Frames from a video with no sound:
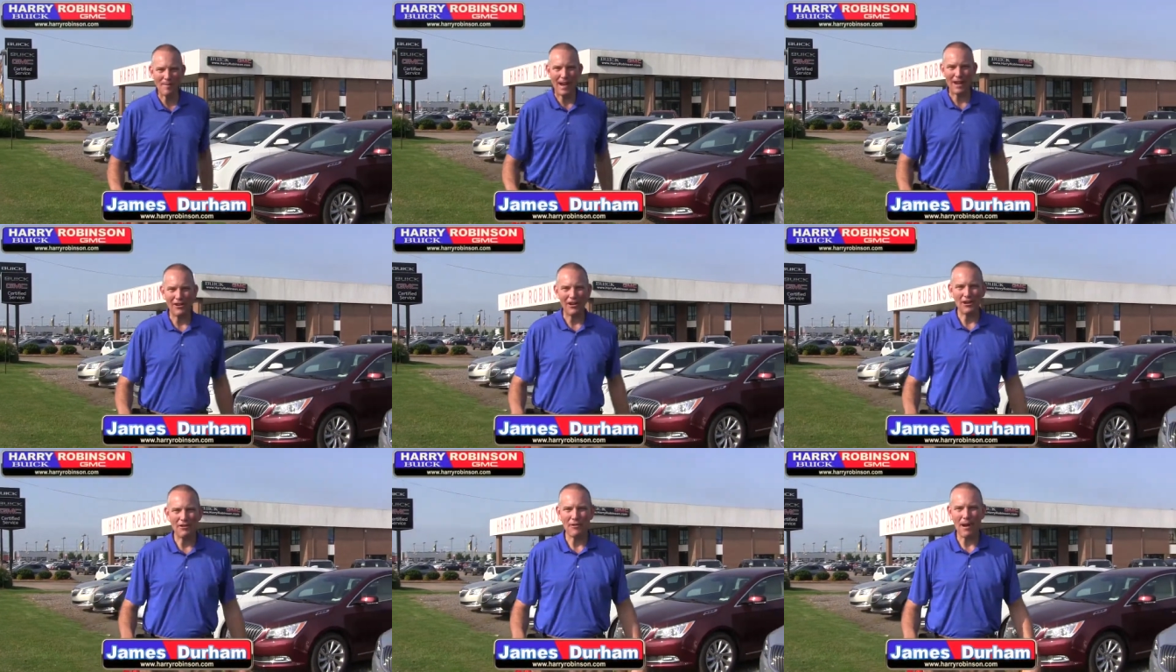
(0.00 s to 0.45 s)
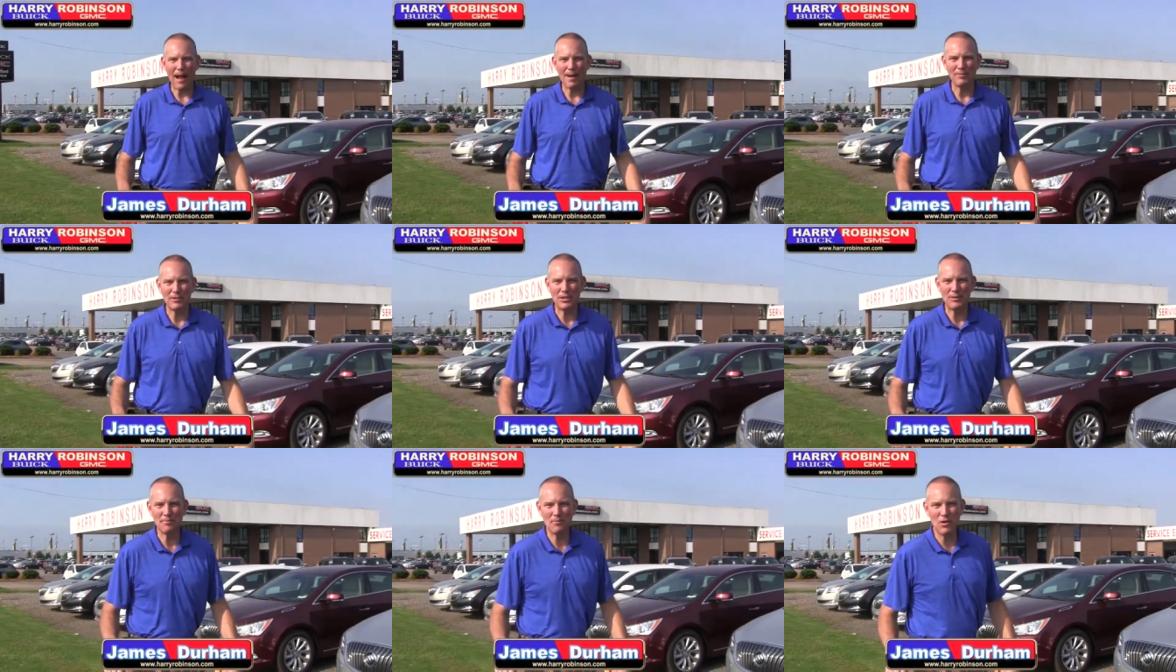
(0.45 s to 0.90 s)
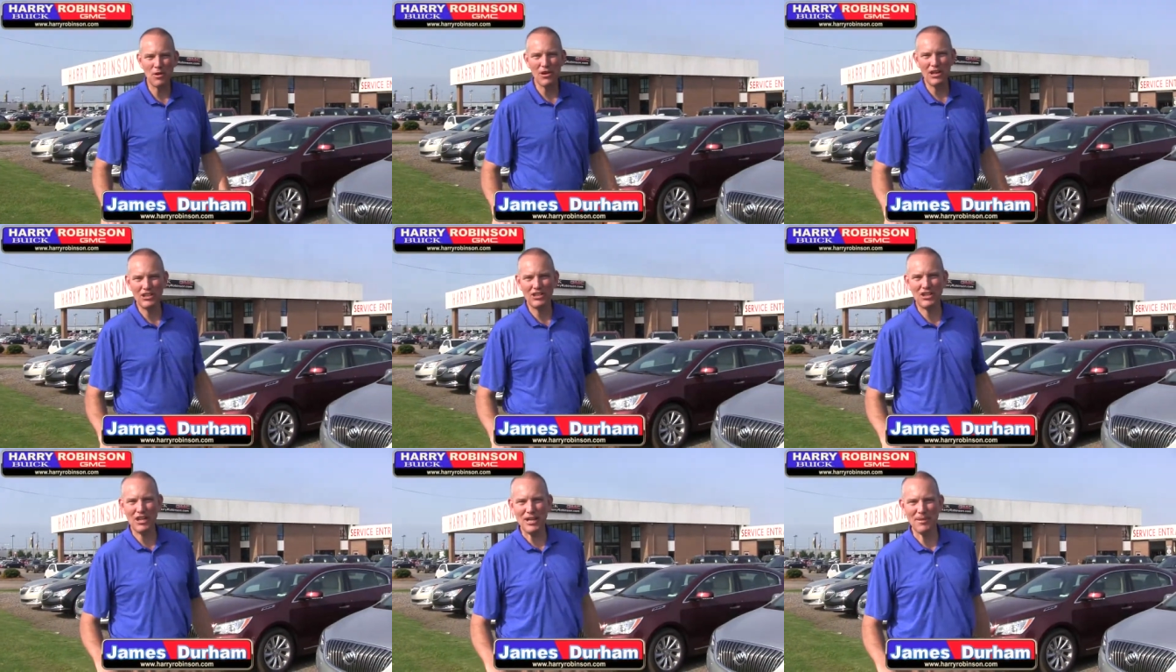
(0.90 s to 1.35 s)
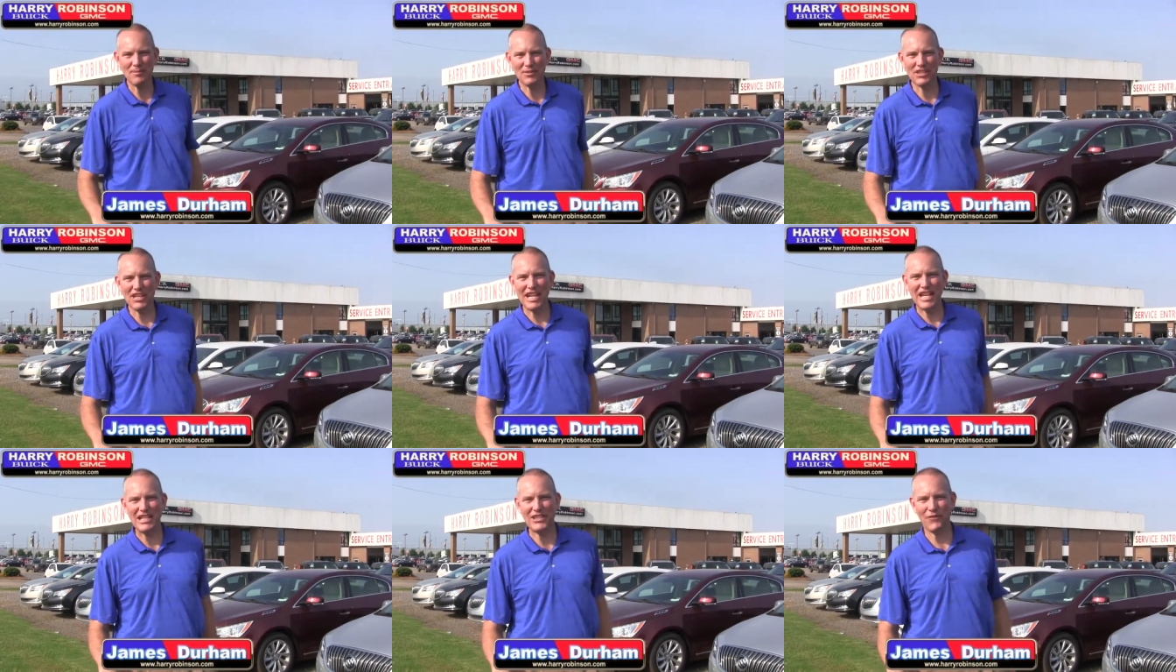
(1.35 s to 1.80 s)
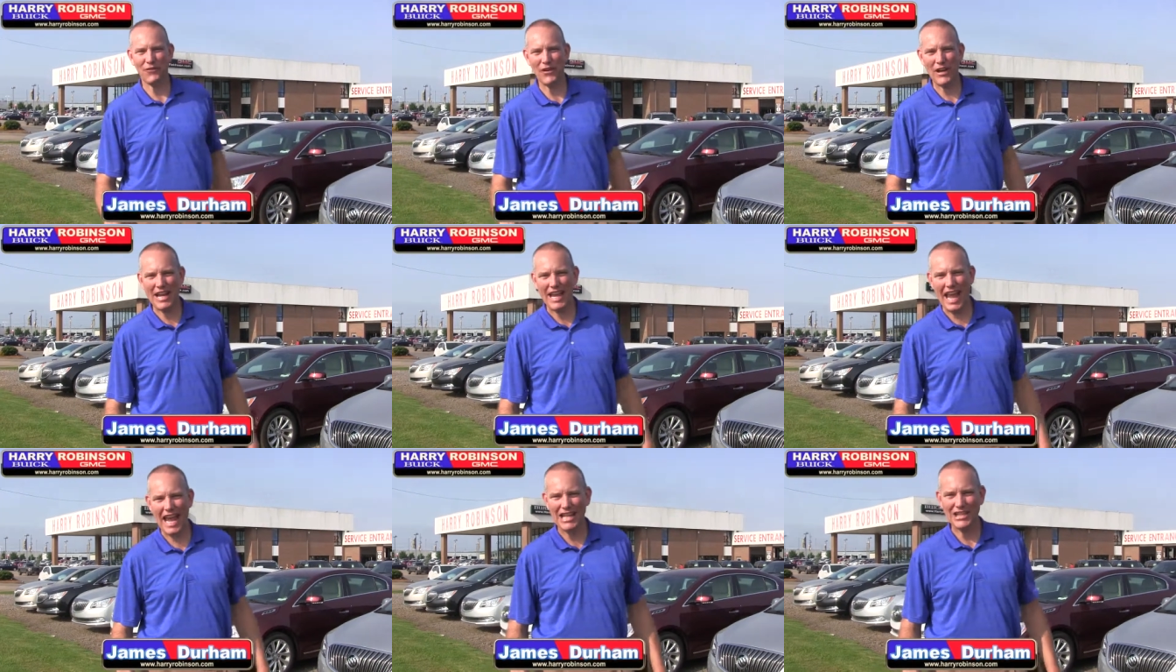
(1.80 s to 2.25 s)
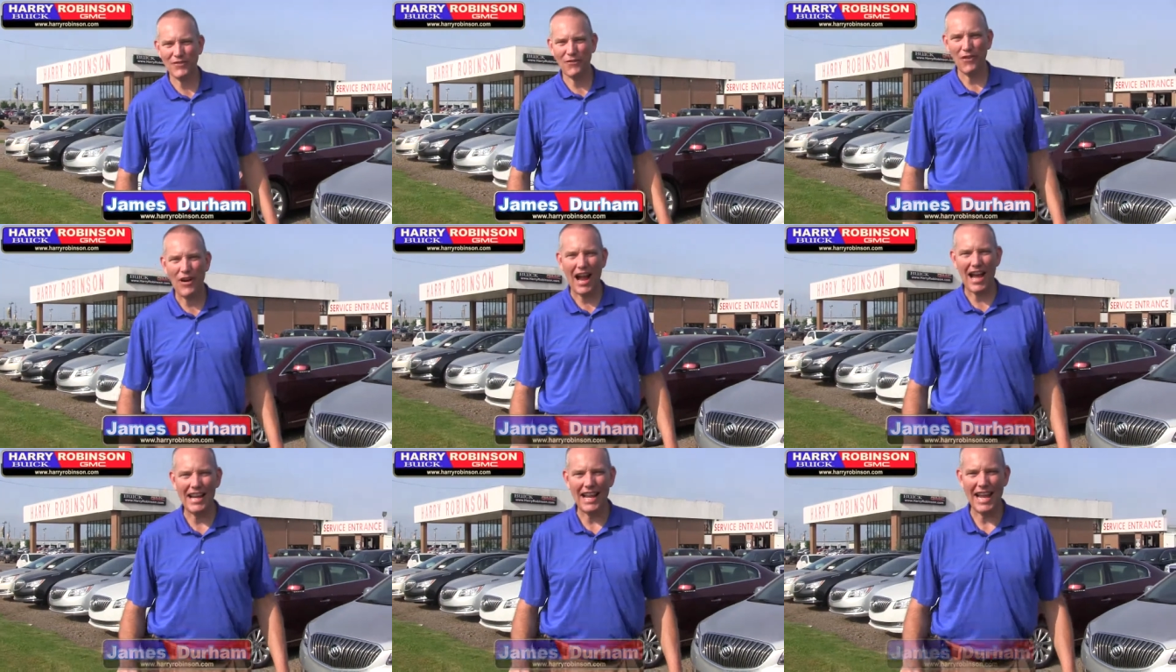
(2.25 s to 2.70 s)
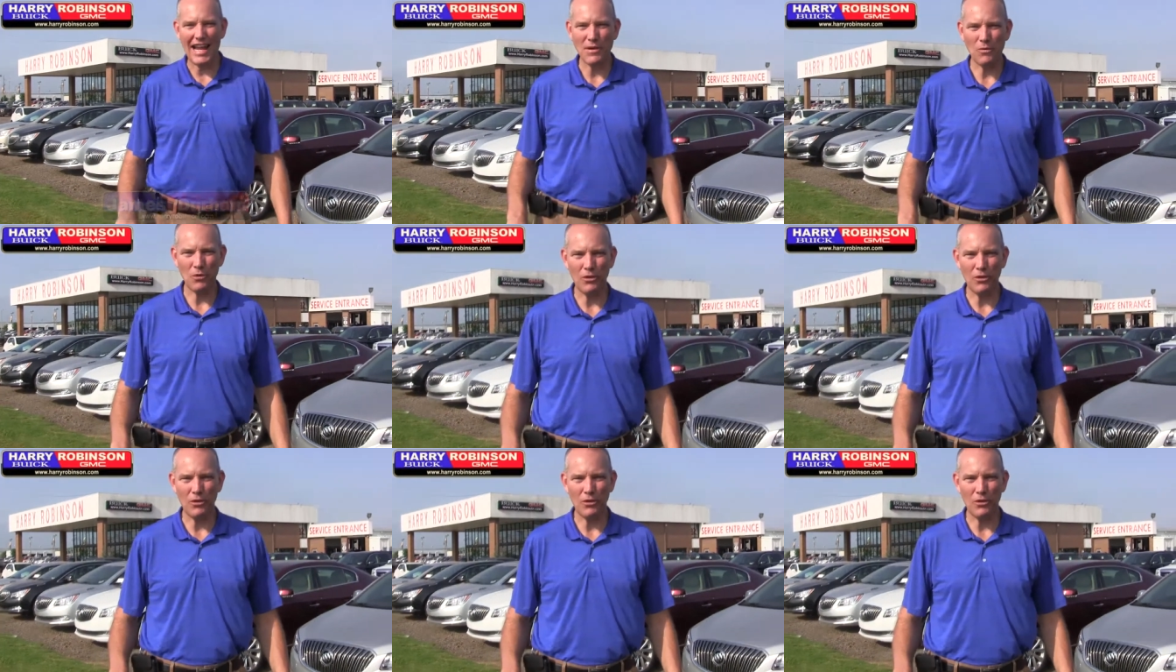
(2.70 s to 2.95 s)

Harry Robinson Buick GMC. It's Free Gas Friday.